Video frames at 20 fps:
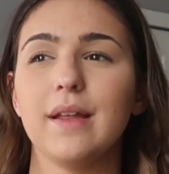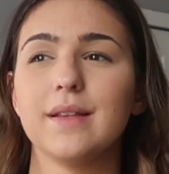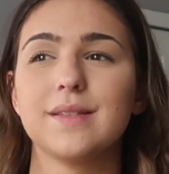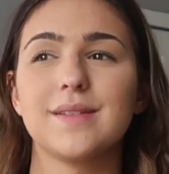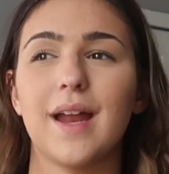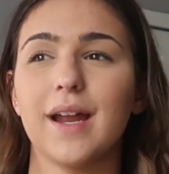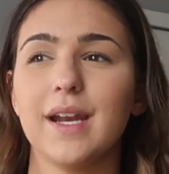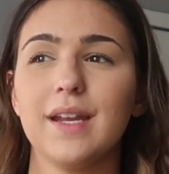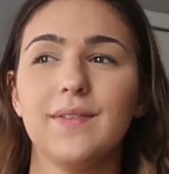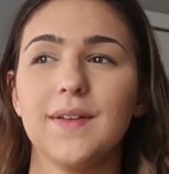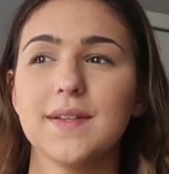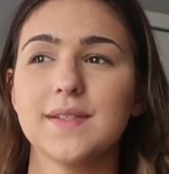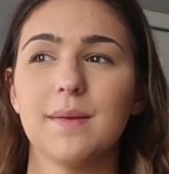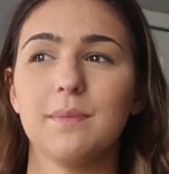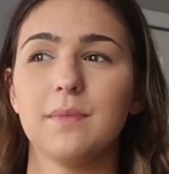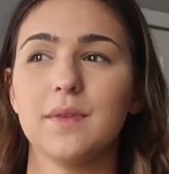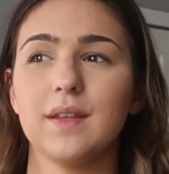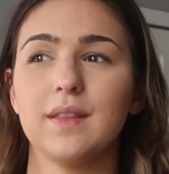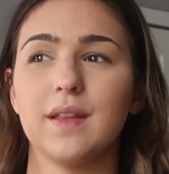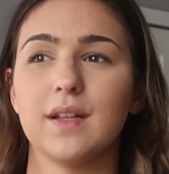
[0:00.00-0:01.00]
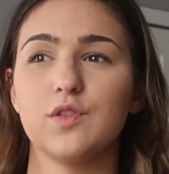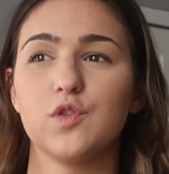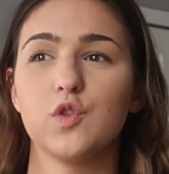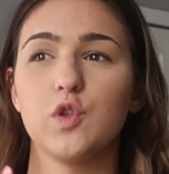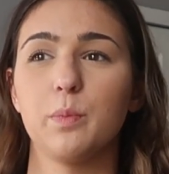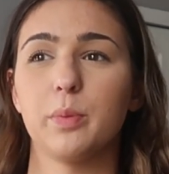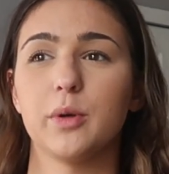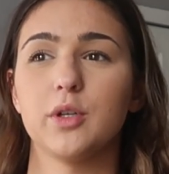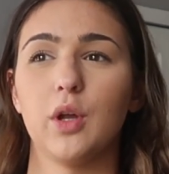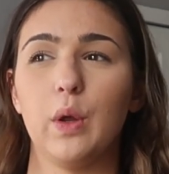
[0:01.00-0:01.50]
It's not even something that's
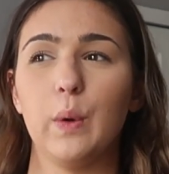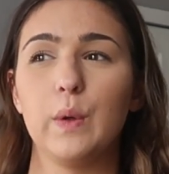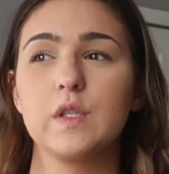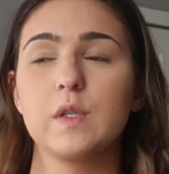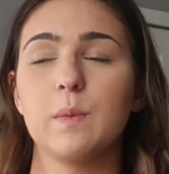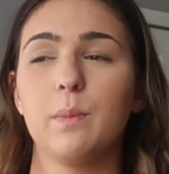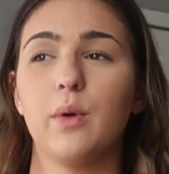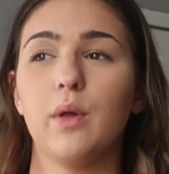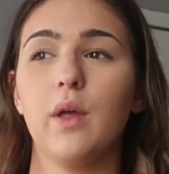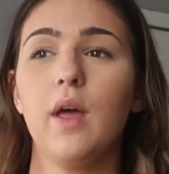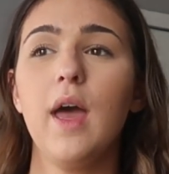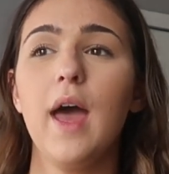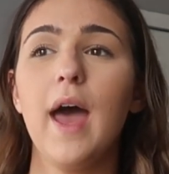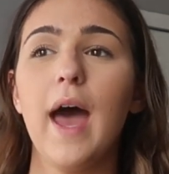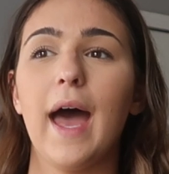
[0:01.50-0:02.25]
super noticeable.